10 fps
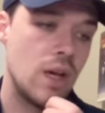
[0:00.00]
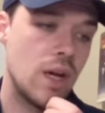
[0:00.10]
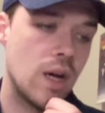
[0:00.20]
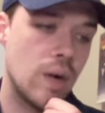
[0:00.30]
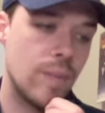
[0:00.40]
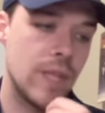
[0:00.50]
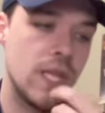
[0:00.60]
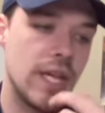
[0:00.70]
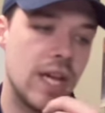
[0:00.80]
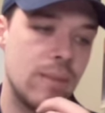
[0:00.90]
Um,
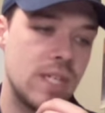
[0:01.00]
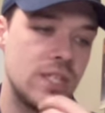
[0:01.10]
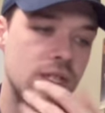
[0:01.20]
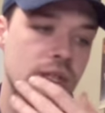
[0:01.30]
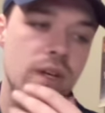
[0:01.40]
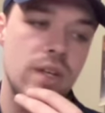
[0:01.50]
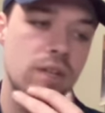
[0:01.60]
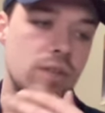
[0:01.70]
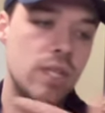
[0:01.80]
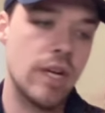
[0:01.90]
and like I mentioned, you know,
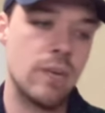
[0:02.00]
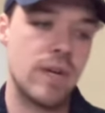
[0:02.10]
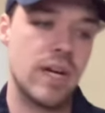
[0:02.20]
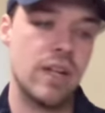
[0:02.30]
he was talking about